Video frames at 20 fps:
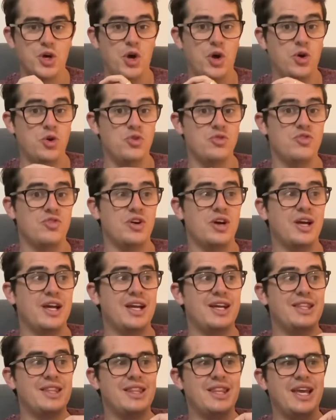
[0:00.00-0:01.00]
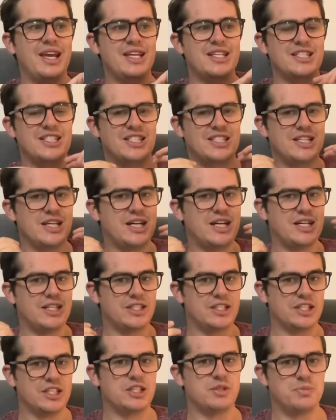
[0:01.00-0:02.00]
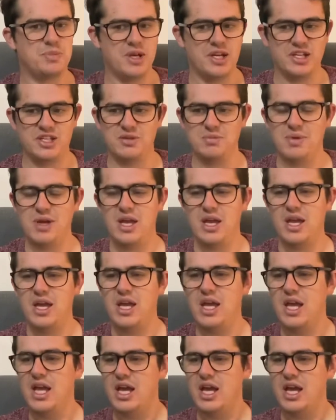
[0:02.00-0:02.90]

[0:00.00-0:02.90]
over and they start to speak to me.